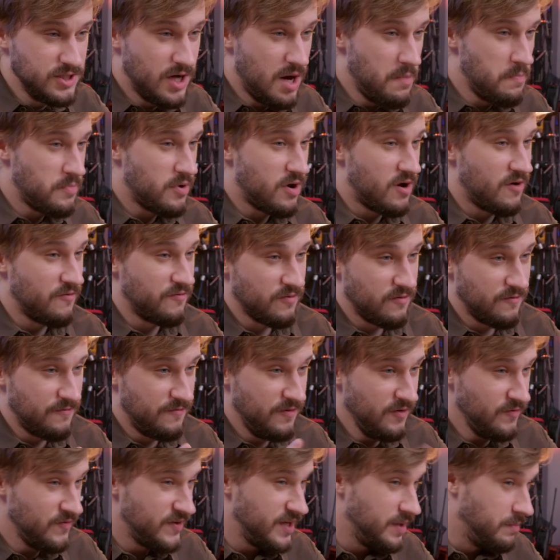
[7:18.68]
top of
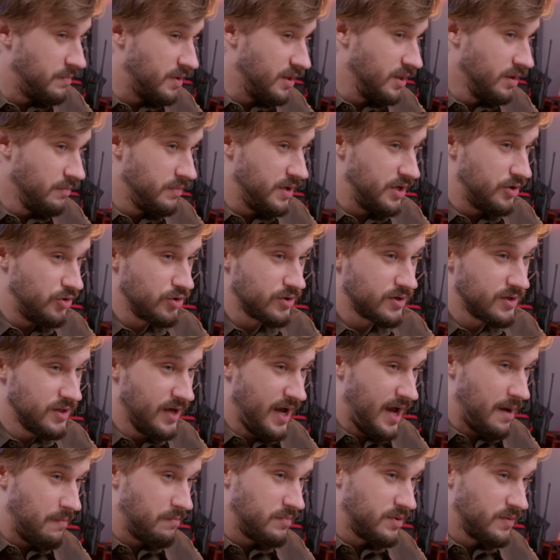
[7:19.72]
50mm
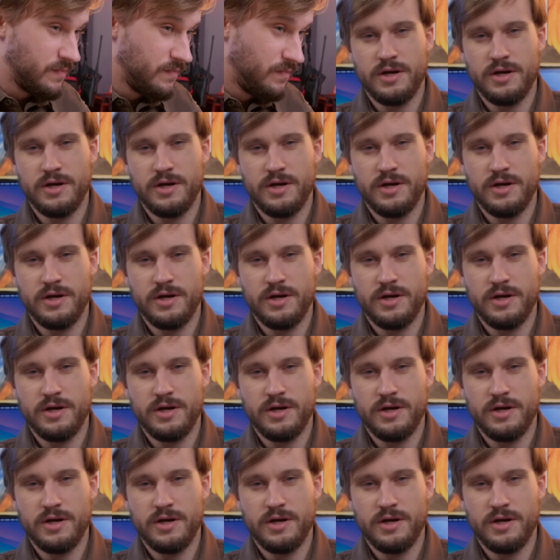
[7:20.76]
clamp.